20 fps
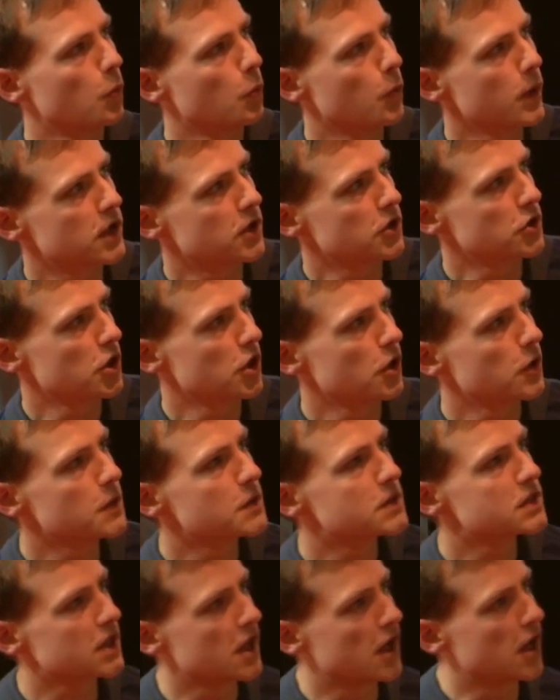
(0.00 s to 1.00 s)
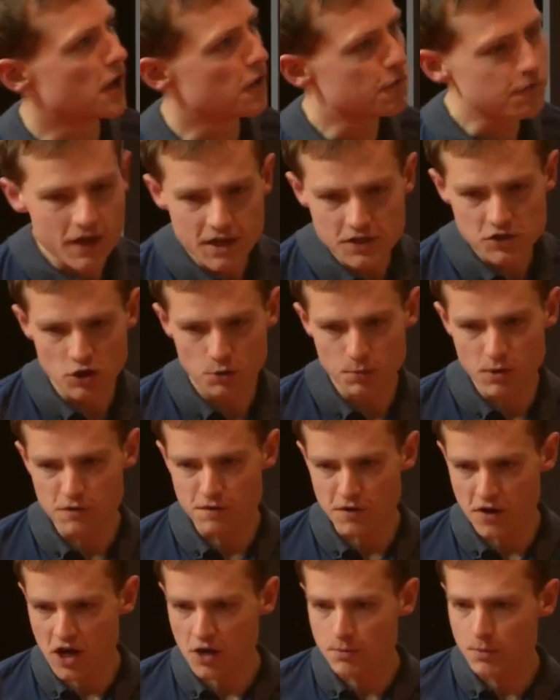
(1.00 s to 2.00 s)
we can use a fake DOM
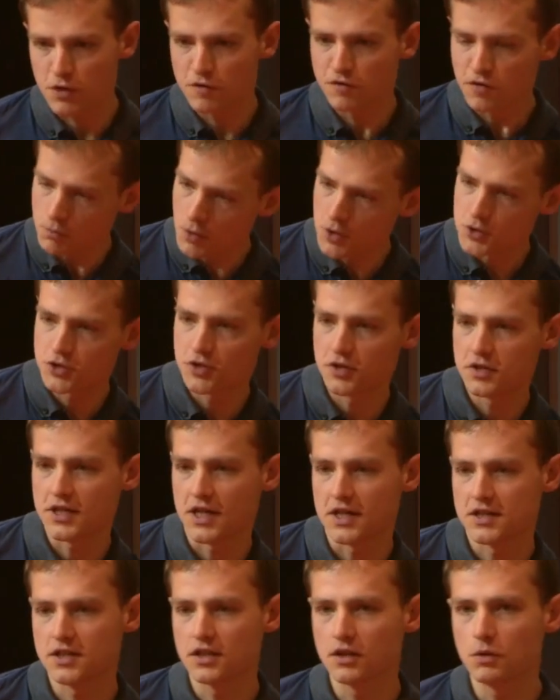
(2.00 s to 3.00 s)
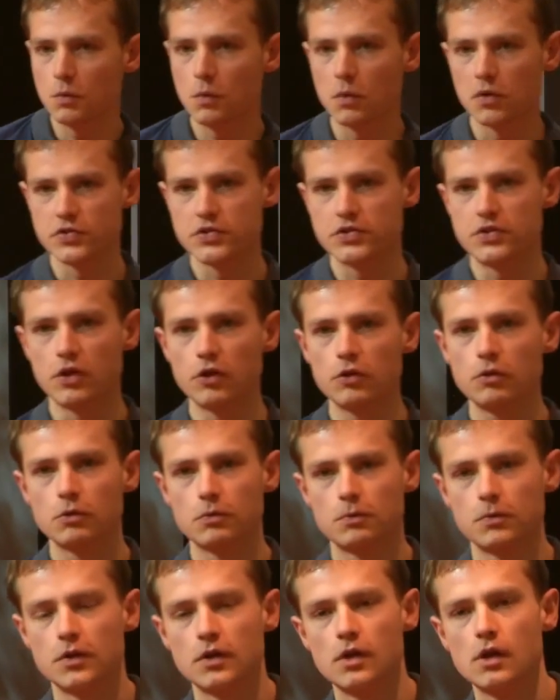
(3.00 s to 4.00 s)
environment for most of the testing that we want to do,
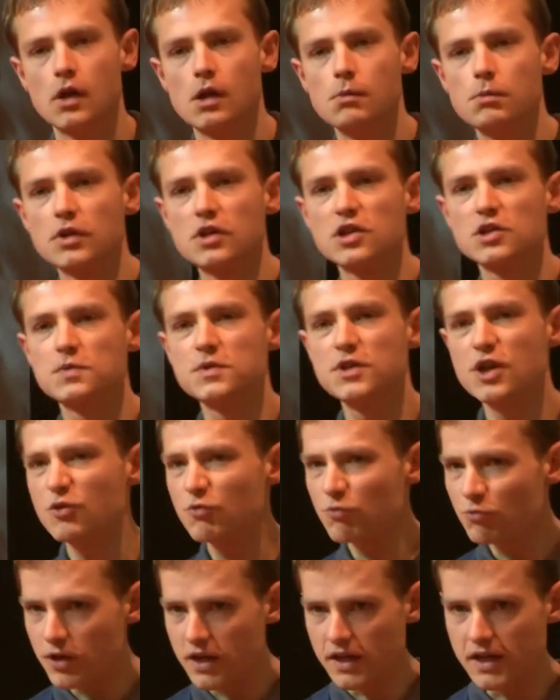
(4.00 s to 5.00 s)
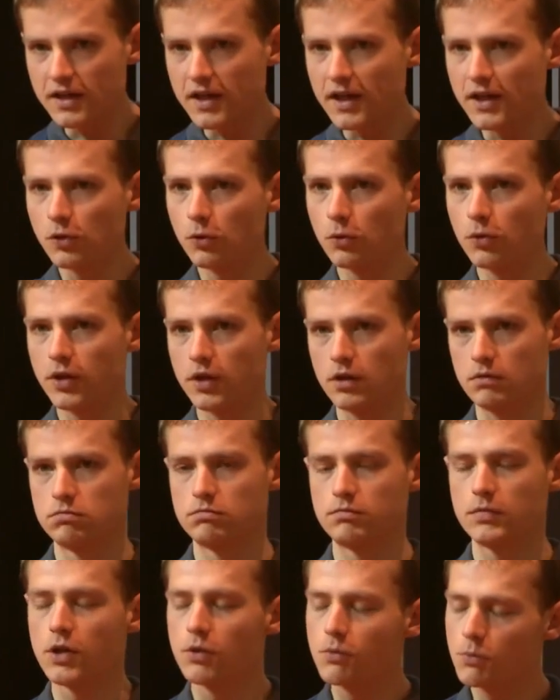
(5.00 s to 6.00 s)
because we don't really need all the,
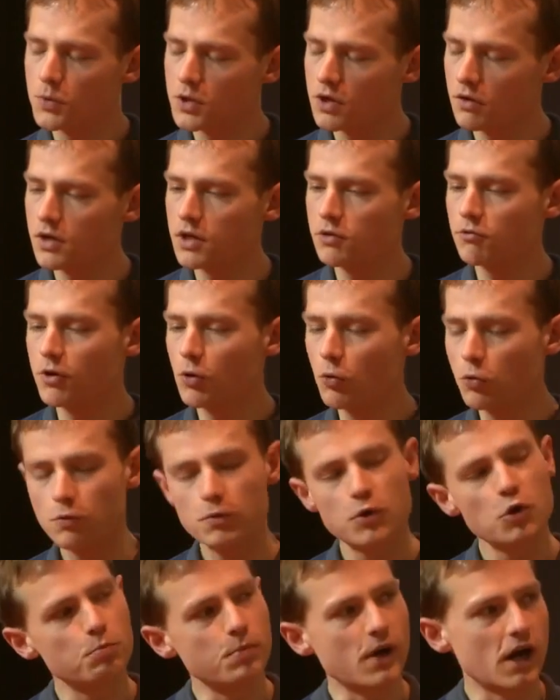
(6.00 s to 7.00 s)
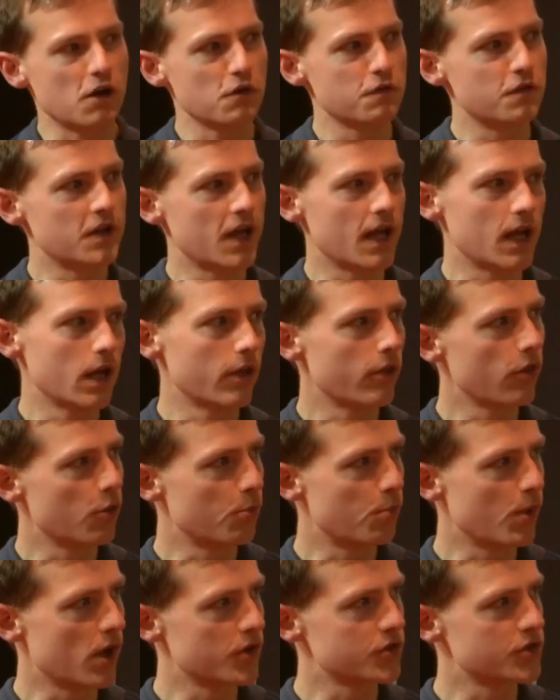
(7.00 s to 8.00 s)
all the real paraphernalia that the
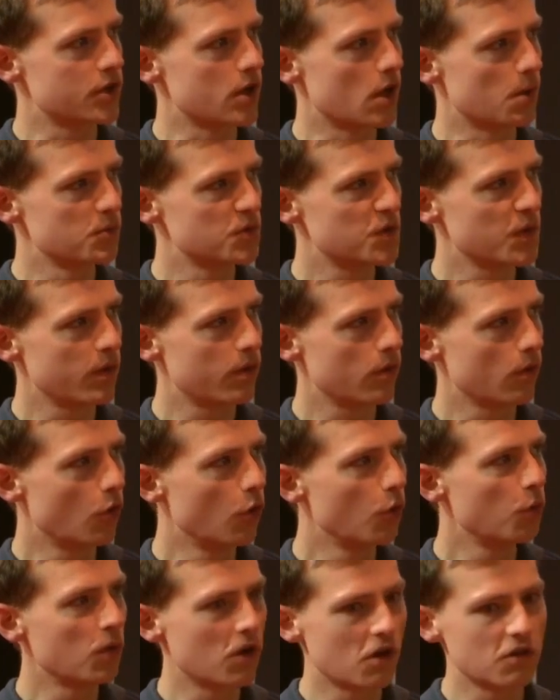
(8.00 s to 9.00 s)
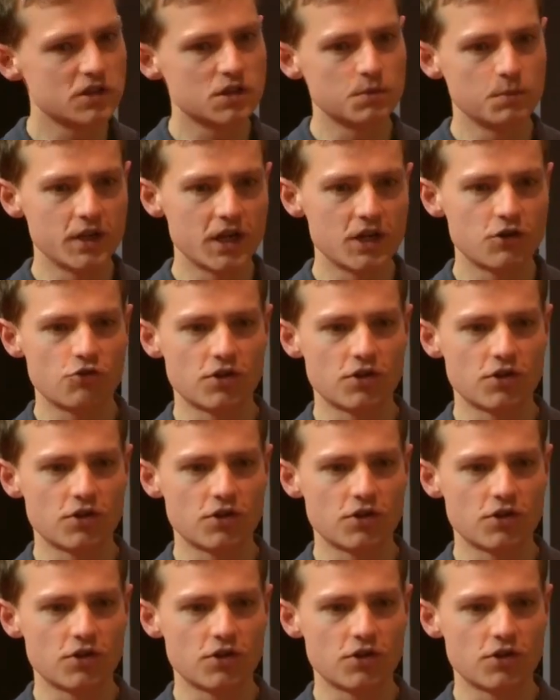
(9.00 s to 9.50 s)
browser comes with. All we're ultimately